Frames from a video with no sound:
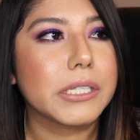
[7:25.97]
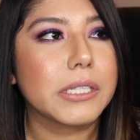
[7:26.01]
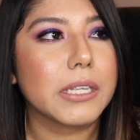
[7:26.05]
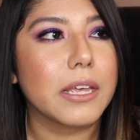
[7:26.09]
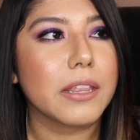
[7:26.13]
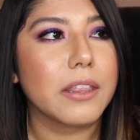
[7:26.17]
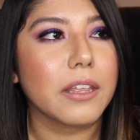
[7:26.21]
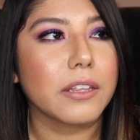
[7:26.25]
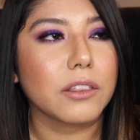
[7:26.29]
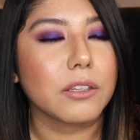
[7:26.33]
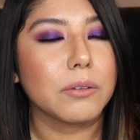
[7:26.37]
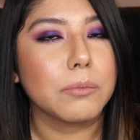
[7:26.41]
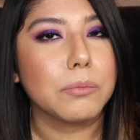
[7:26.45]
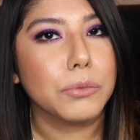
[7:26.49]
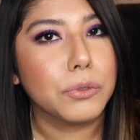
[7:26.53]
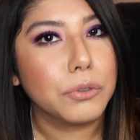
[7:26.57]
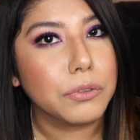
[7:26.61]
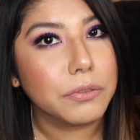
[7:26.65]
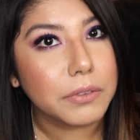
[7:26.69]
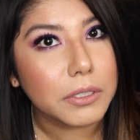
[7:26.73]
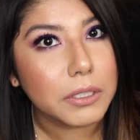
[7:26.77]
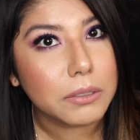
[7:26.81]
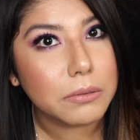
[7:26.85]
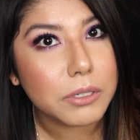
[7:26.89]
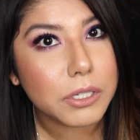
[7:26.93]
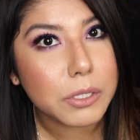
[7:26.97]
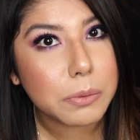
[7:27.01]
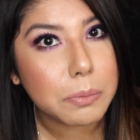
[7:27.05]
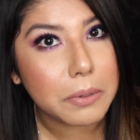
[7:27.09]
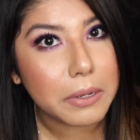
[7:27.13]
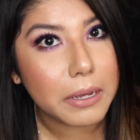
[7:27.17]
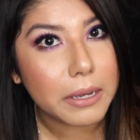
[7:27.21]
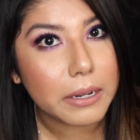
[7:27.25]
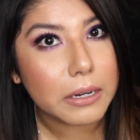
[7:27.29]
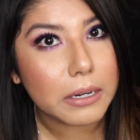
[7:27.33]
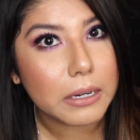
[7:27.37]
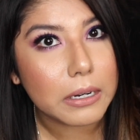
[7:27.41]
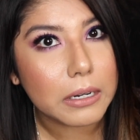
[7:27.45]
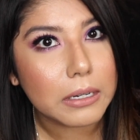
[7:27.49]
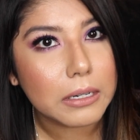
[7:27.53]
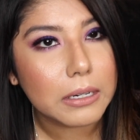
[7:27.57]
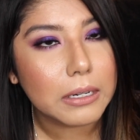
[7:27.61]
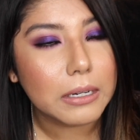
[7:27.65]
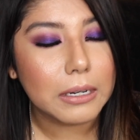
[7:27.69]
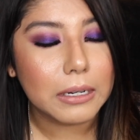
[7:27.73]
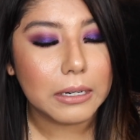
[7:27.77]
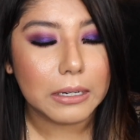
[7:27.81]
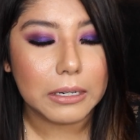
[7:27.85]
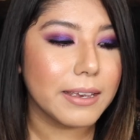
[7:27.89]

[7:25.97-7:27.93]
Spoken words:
say that the movie was better.